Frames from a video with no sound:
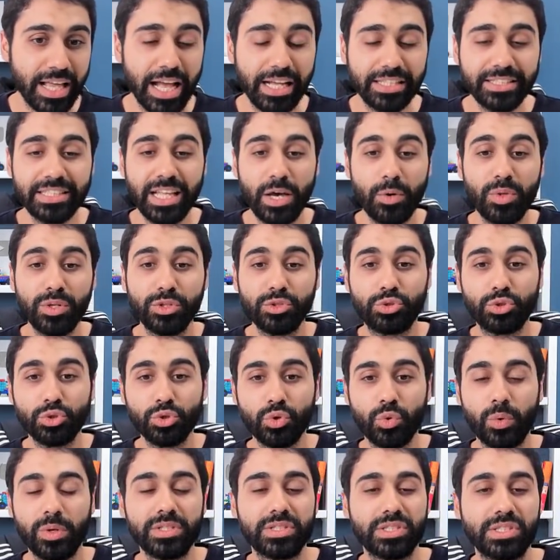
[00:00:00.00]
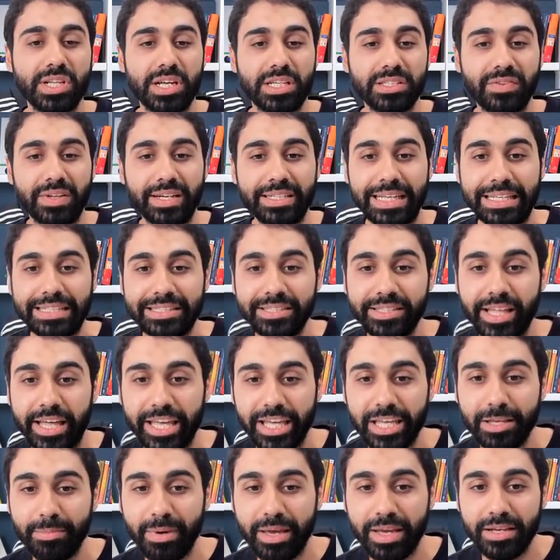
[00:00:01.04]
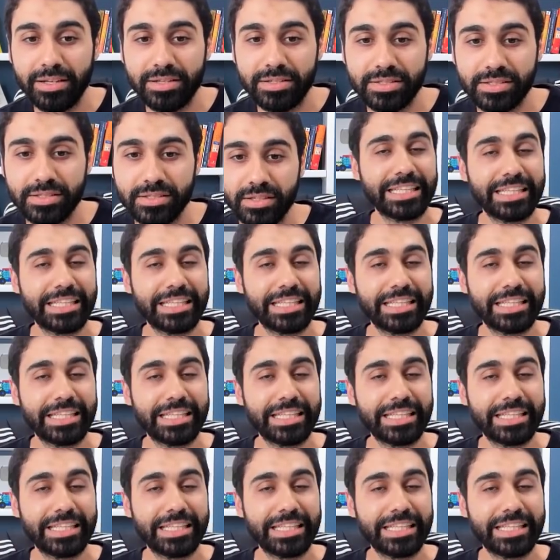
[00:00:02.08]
and now the tool will start validating the emails,